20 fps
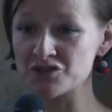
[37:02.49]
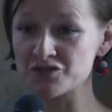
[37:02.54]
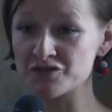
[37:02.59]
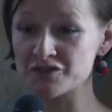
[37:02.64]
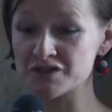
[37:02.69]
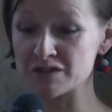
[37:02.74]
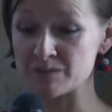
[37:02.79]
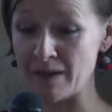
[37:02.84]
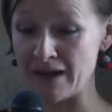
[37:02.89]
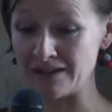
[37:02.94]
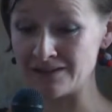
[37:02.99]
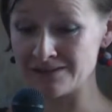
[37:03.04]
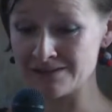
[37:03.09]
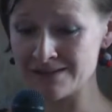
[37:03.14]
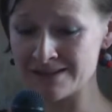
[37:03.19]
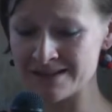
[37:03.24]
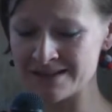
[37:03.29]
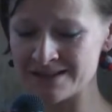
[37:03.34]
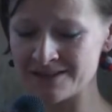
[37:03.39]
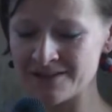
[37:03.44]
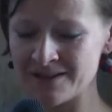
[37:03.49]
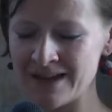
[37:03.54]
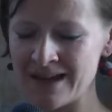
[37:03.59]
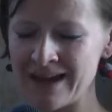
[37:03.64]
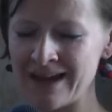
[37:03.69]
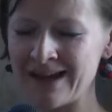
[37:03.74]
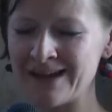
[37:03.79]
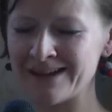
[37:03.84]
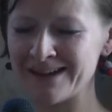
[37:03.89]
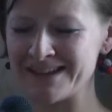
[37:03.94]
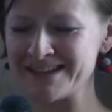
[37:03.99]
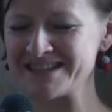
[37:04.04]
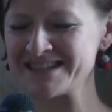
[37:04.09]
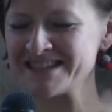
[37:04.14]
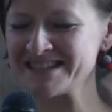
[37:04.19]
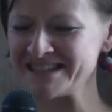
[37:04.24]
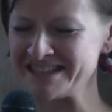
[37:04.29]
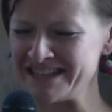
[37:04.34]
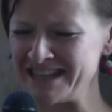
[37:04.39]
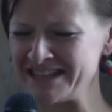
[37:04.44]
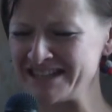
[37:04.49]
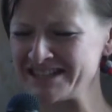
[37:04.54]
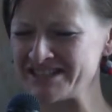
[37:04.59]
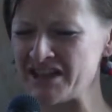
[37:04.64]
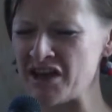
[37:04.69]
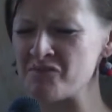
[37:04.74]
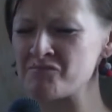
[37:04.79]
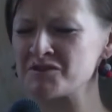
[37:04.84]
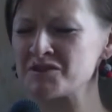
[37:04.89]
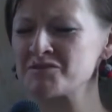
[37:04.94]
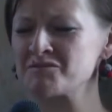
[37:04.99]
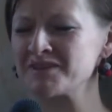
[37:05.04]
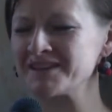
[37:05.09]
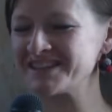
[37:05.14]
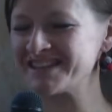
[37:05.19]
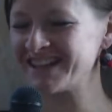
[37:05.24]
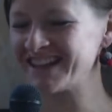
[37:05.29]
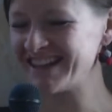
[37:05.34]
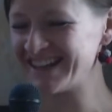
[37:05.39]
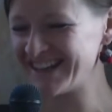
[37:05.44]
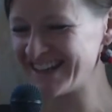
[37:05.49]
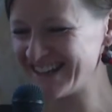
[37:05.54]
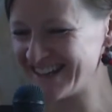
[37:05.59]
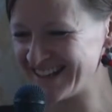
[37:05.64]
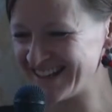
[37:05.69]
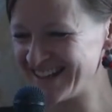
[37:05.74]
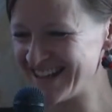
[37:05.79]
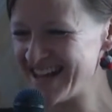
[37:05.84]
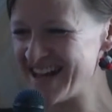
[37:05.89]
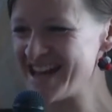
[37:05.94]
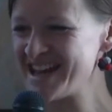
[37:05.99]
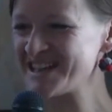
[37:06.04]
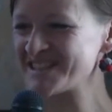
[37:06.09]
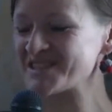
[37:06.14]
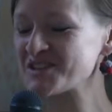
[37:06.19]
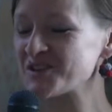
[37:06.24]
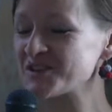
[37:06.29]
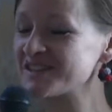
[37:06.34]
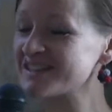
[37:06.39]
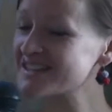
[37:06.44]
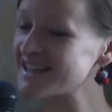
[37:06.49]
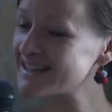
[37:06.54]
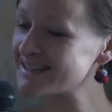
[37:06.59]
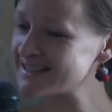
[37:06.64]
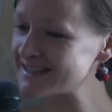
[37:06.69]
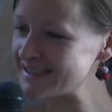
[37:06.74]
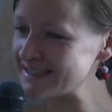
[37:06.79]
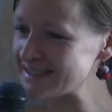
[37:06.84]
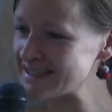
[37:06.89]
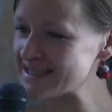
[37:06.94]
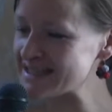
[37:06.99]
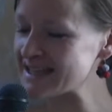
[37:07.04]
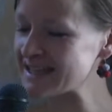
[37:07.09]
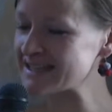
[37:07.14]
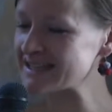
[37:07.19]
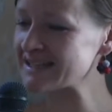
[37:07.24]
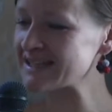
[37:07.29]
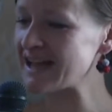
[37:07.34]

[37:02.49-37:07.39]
spells. This is another chapter, but so this idea is that